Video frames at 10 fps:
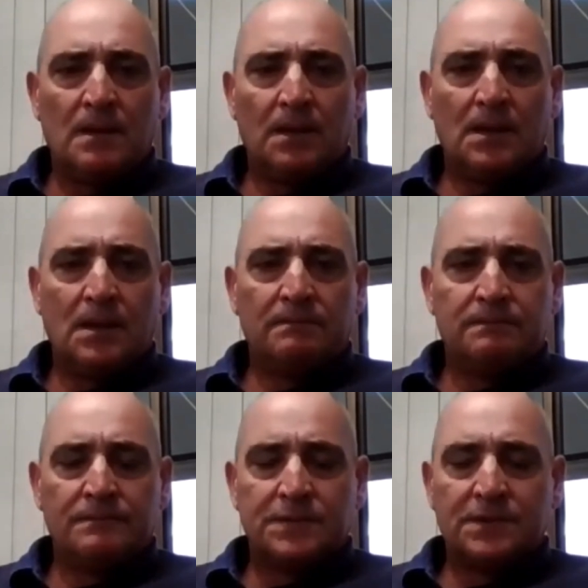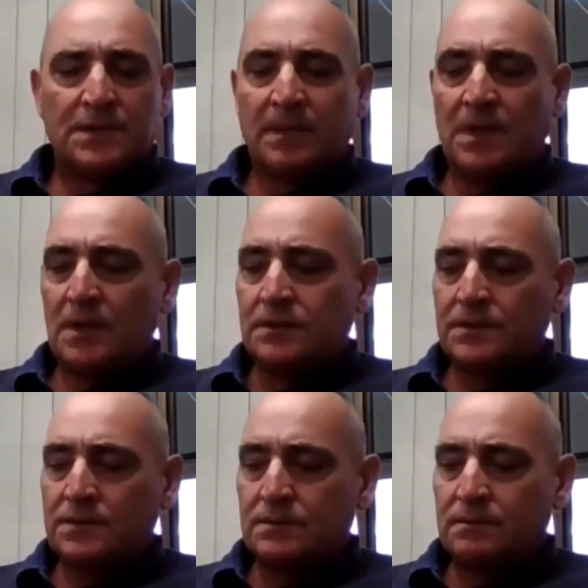Some of
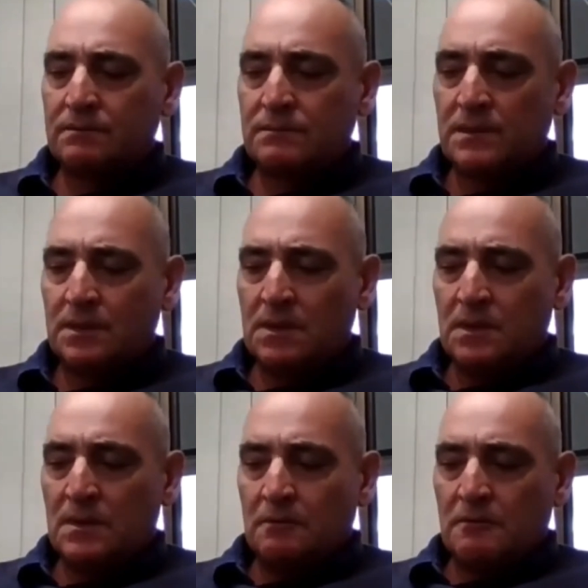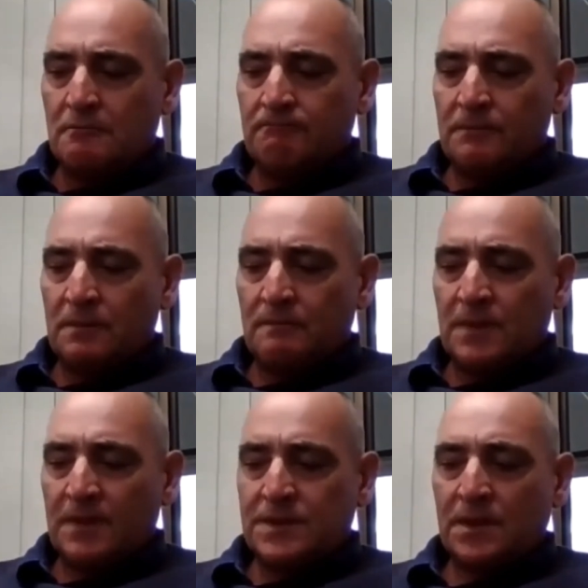those,
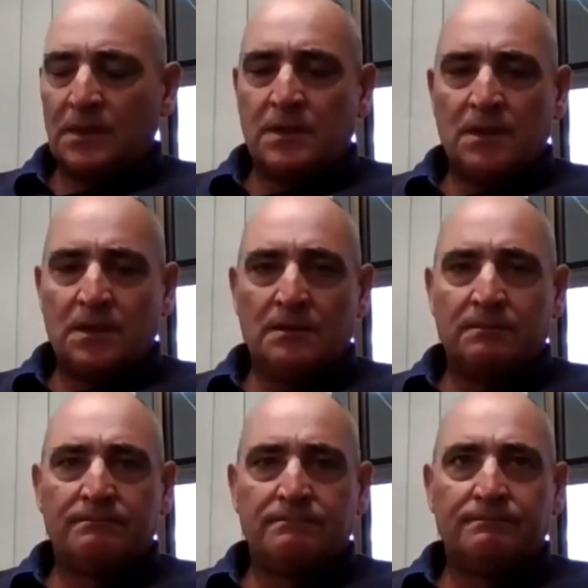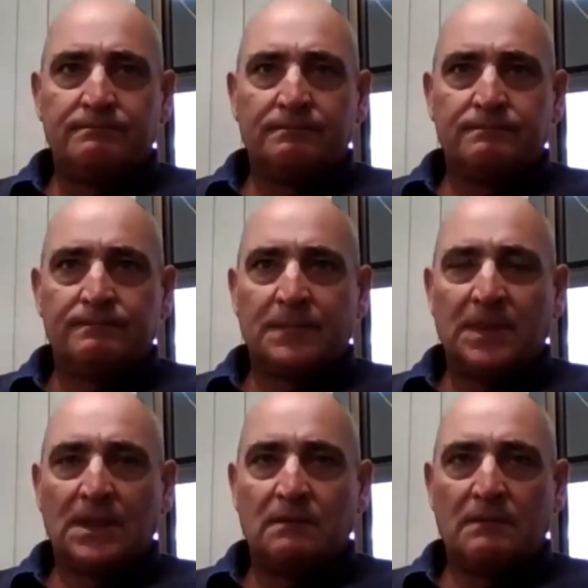they're still in
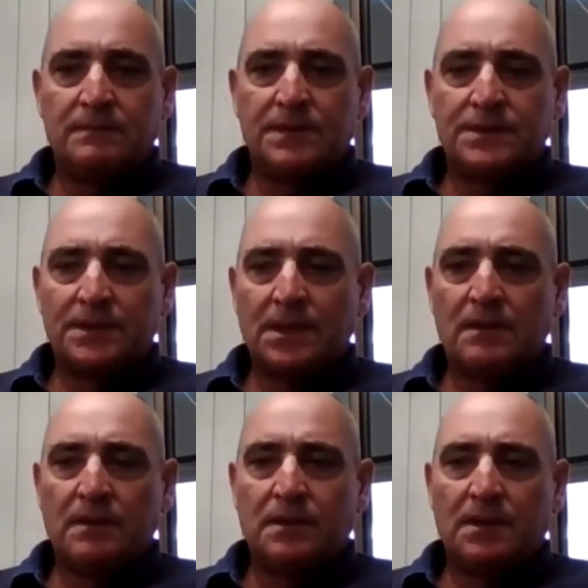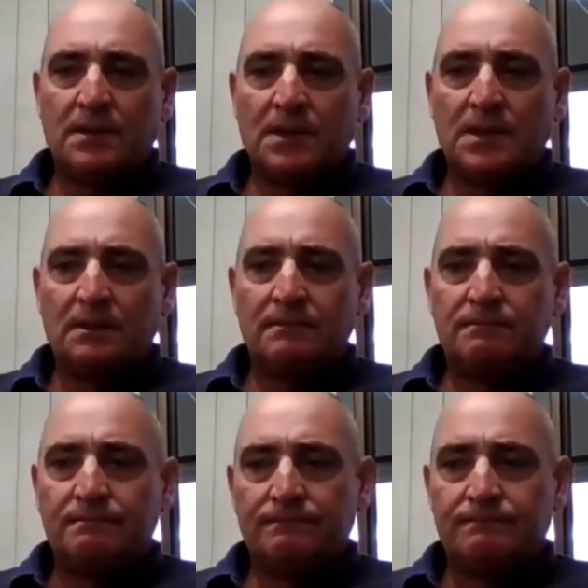what would you say, the
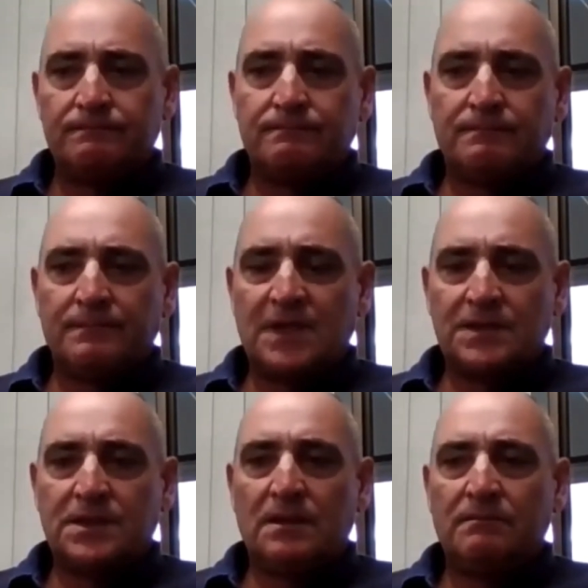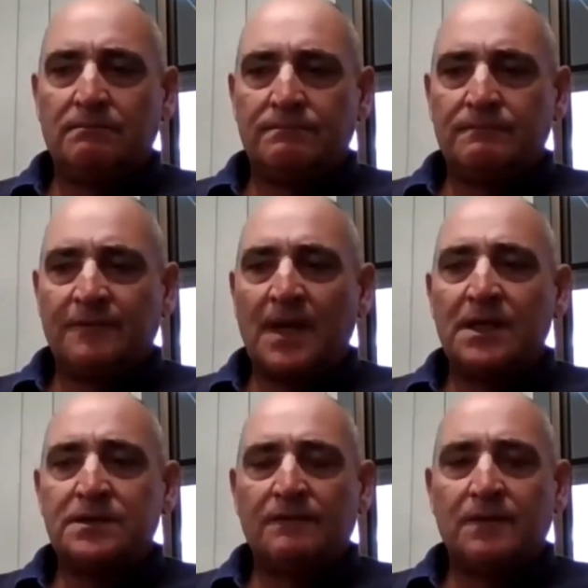testing
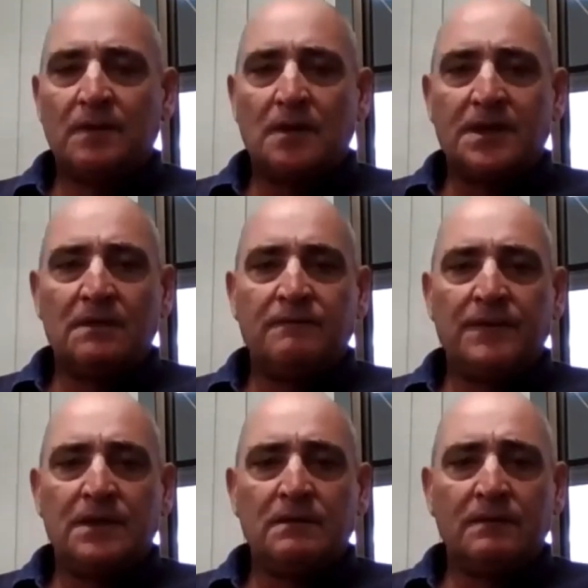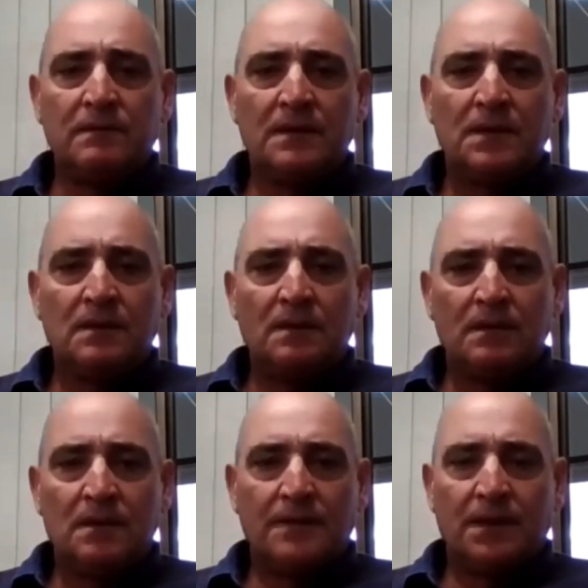phase, if you like, in field.
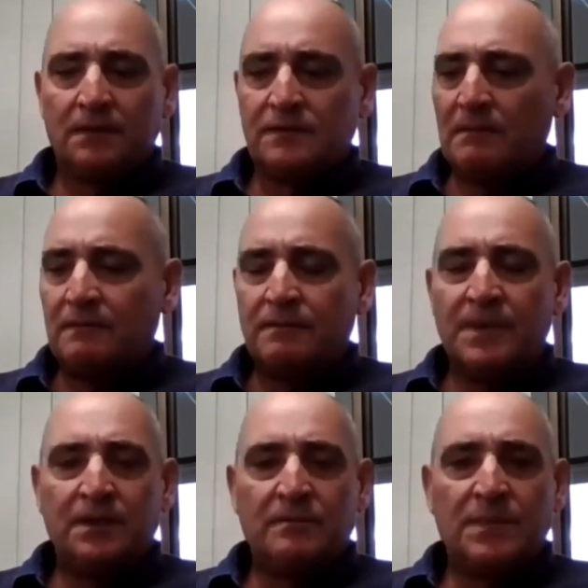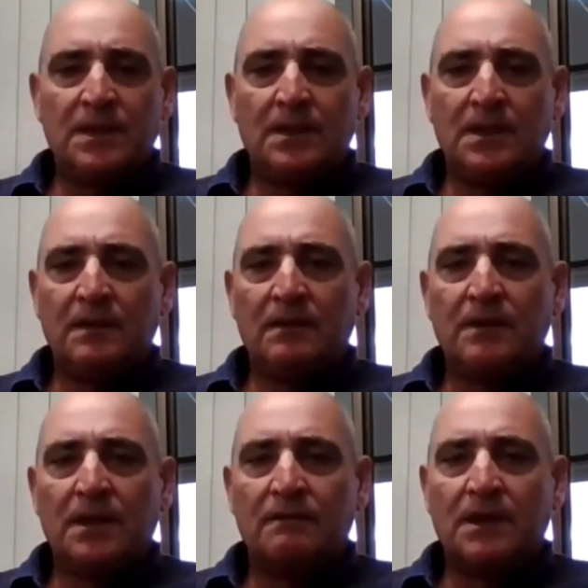I think some of them need to be hitting the
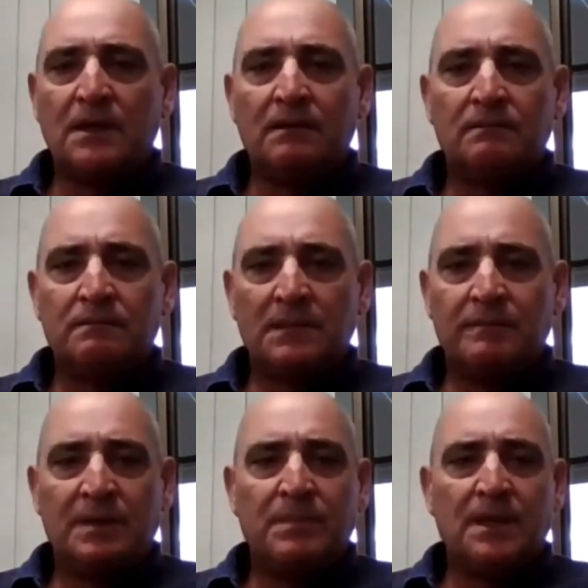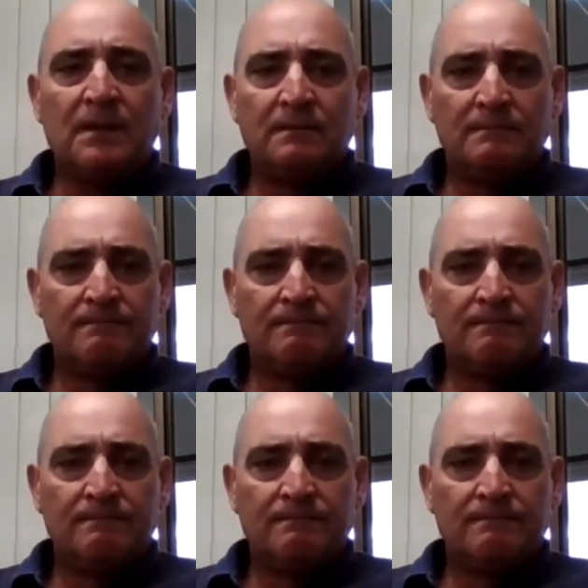ground running a bit better